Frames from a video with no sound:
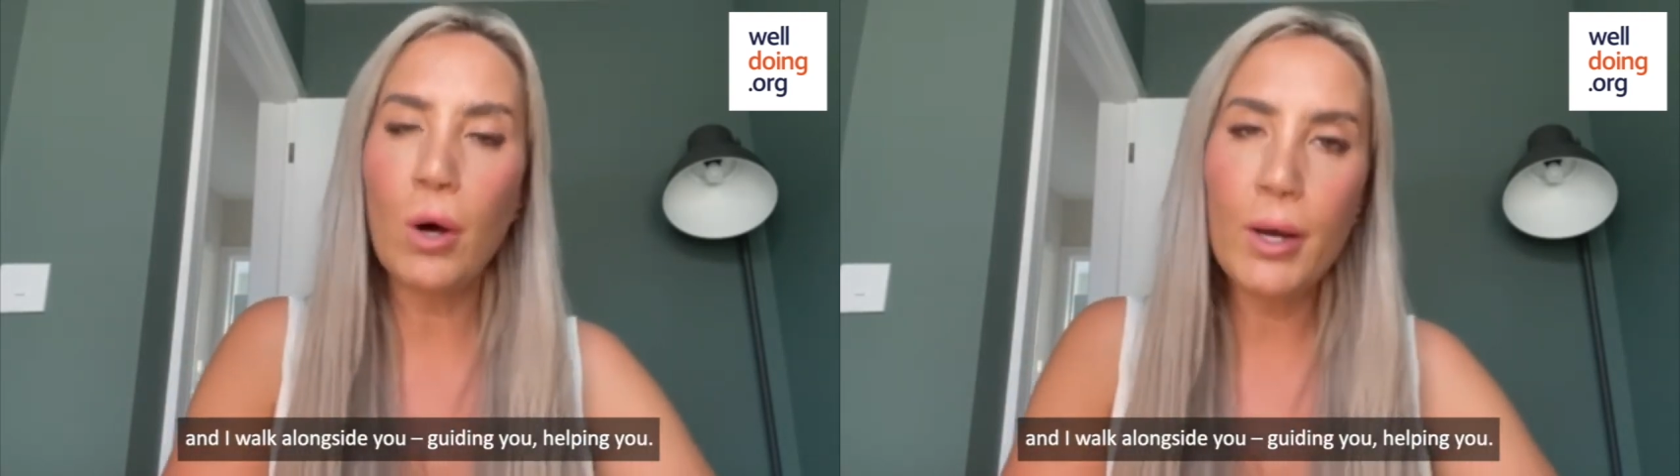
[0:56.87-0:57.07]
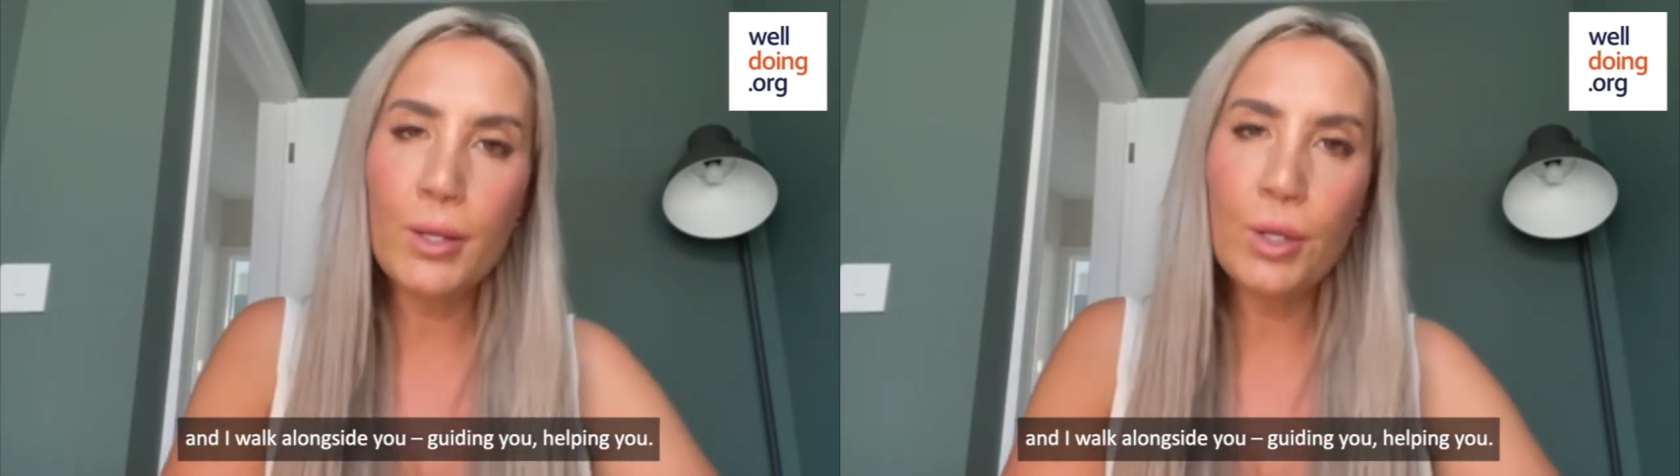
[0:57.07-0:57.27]

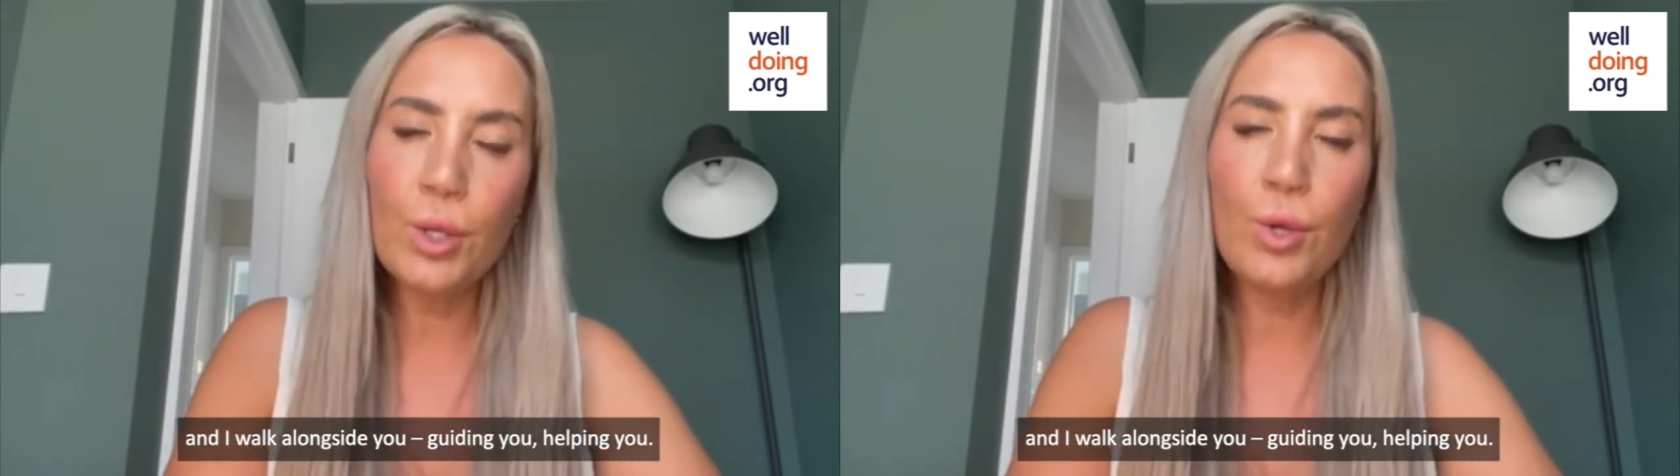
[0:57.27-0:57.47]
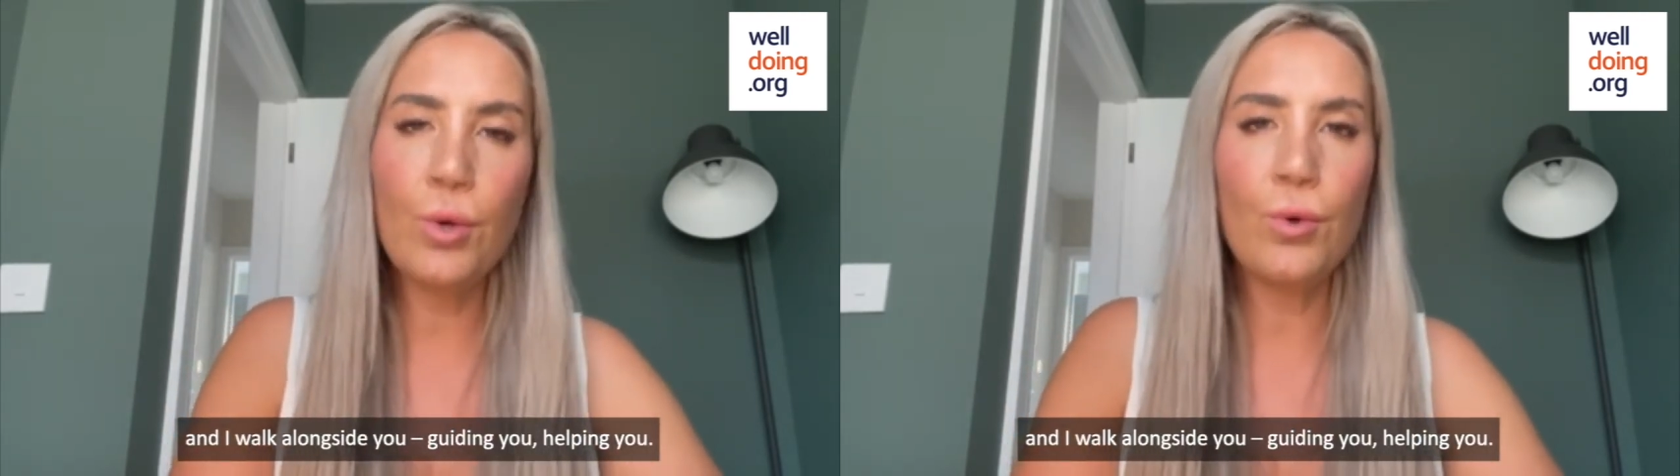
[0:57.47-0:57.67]

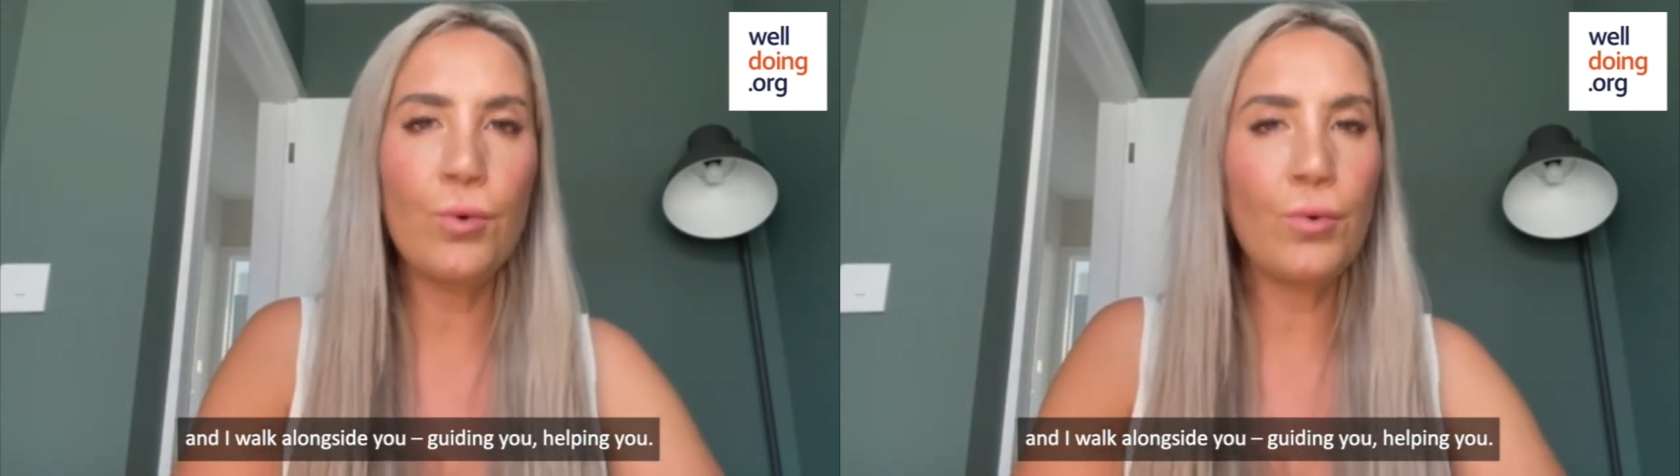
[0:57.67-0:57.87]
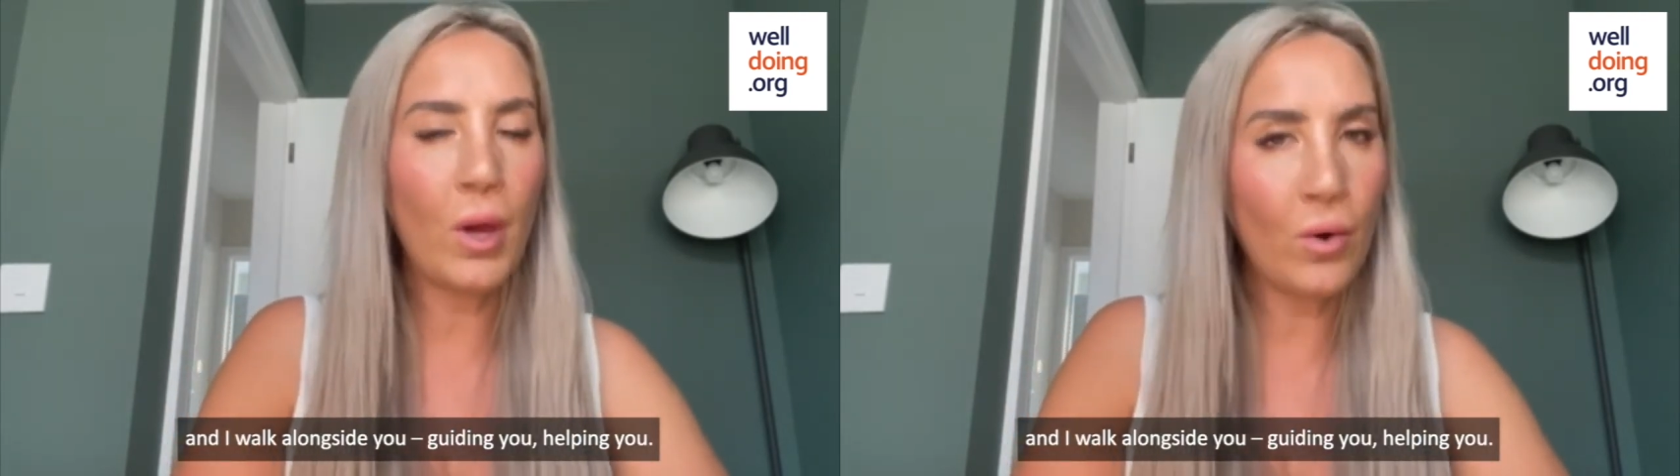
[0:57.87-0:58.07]
guiding
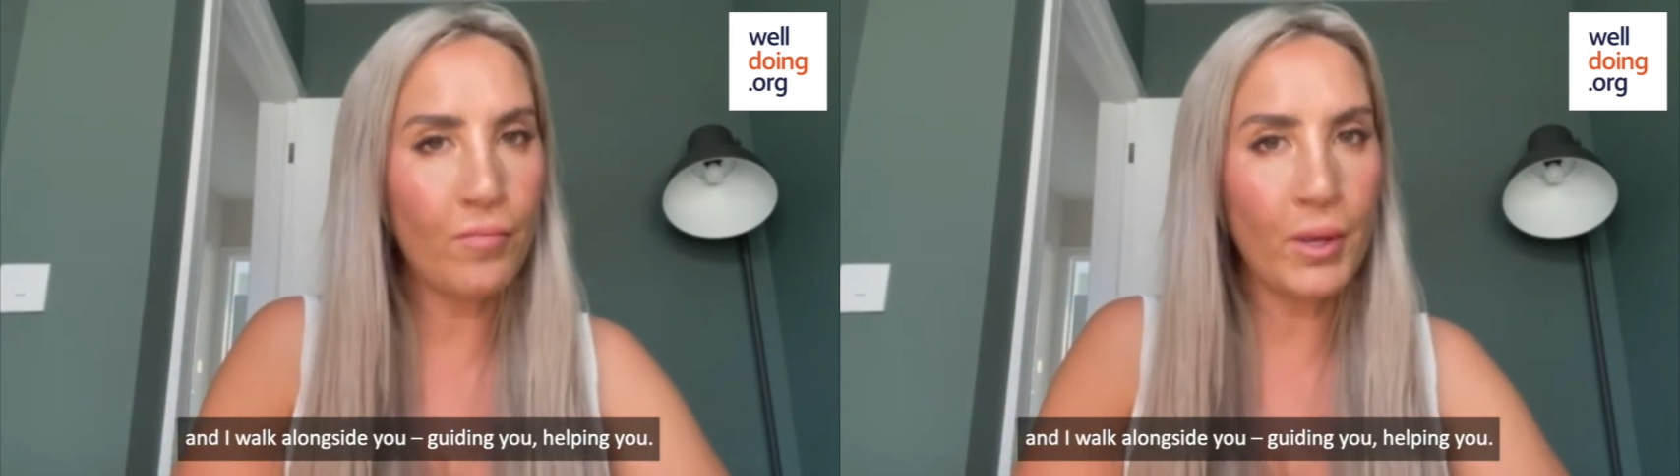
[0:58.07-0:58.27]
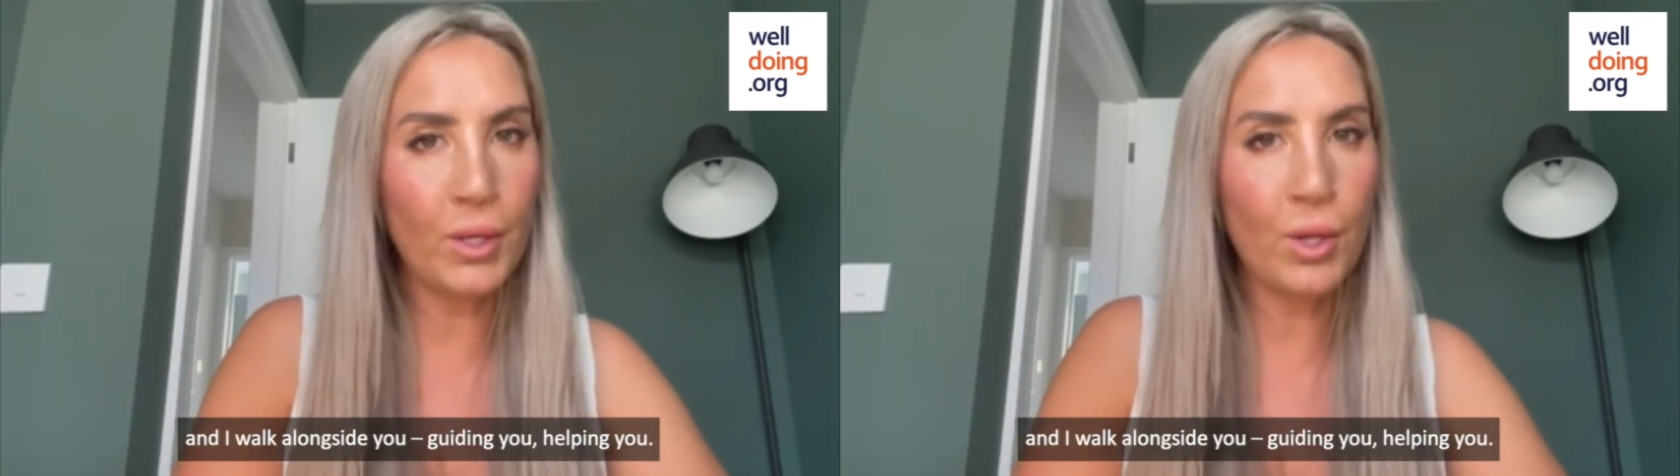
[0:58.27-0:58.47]
you,
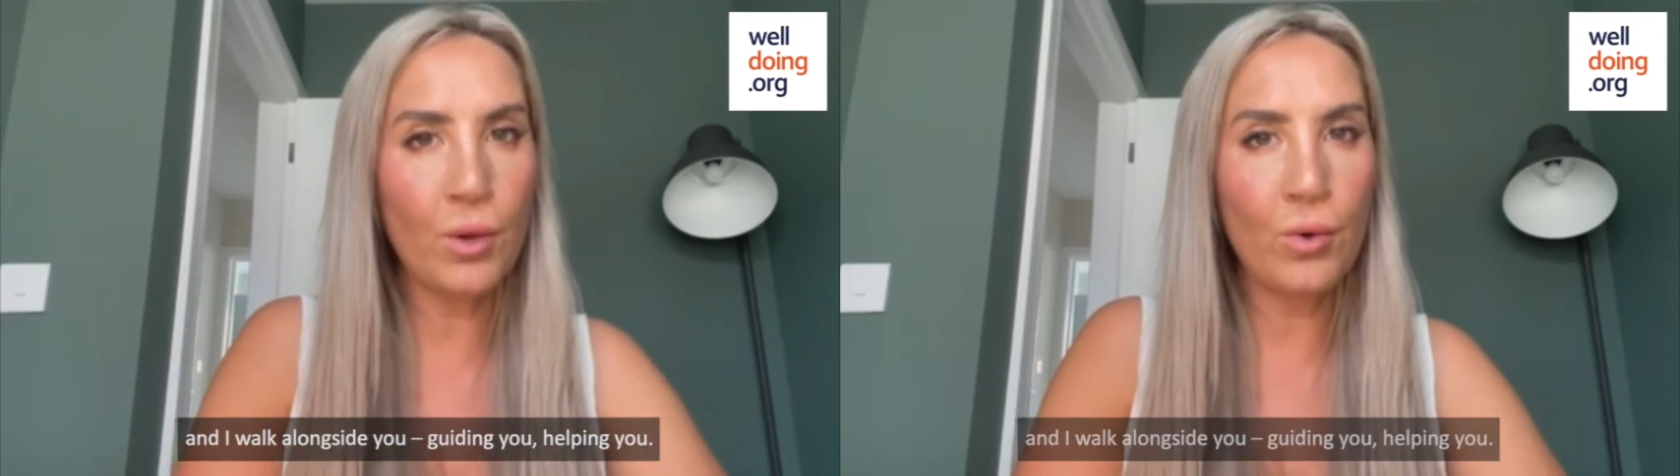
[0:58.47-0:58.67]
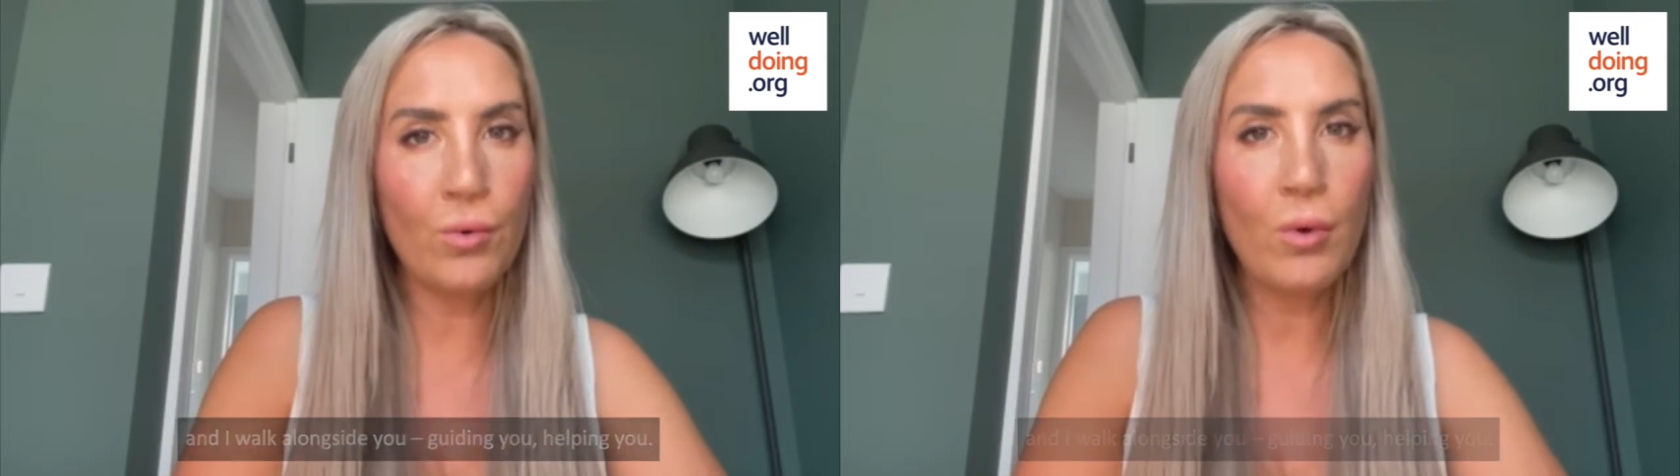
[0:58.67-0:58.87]
helping
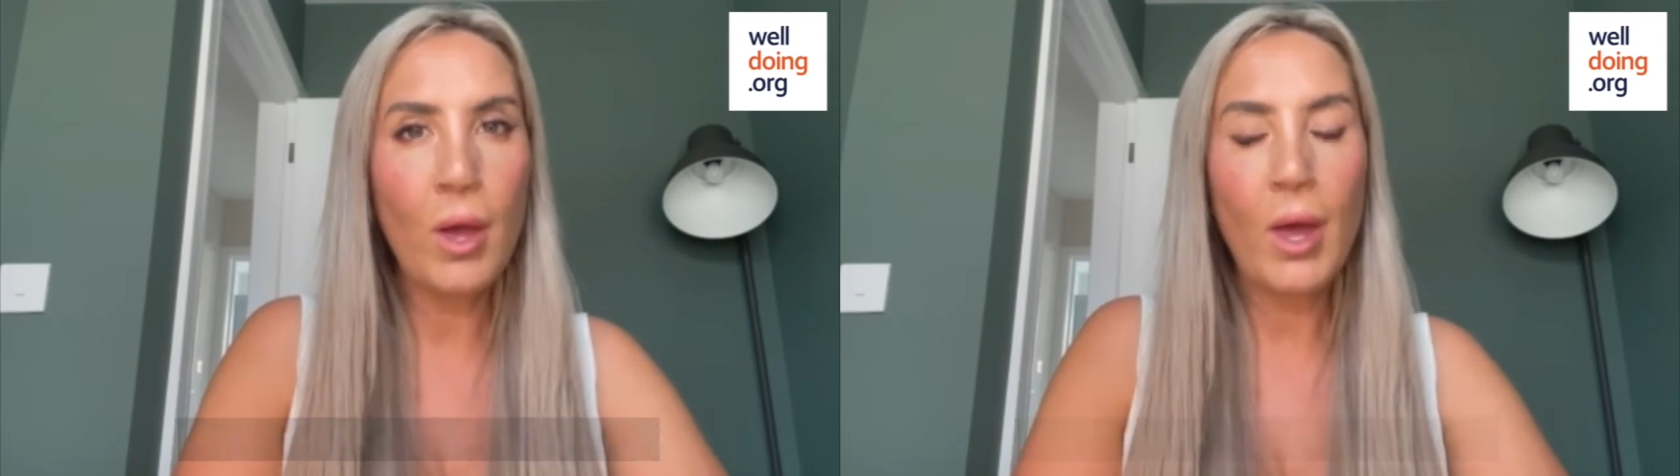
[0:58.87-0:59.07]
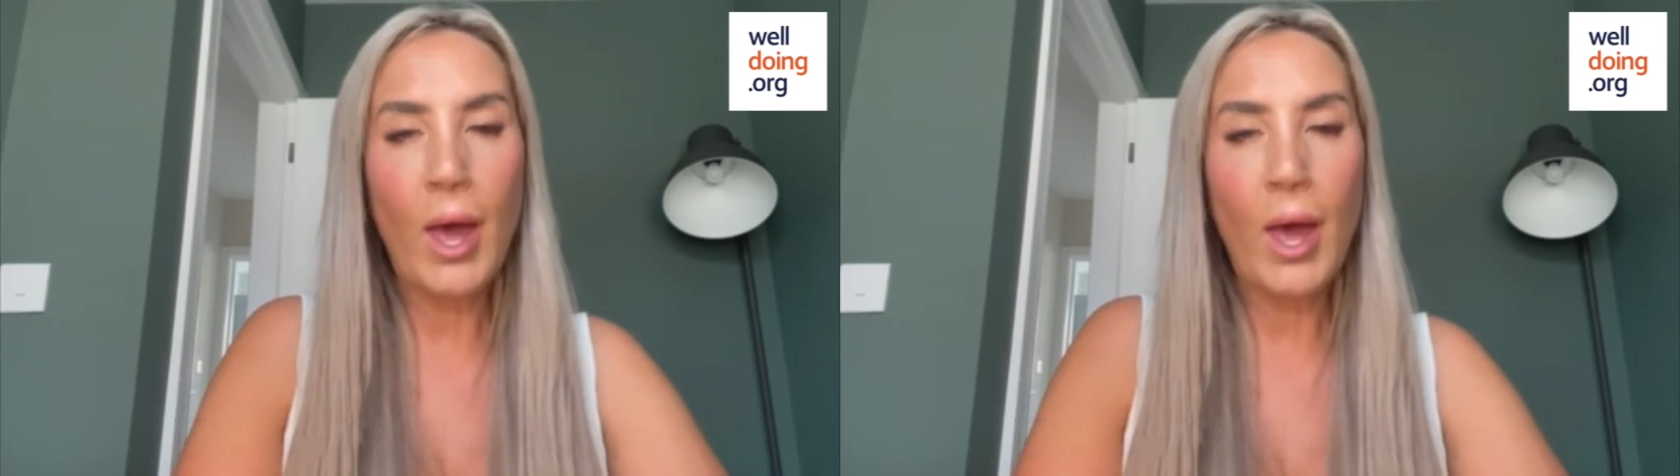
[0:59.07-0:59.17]
you,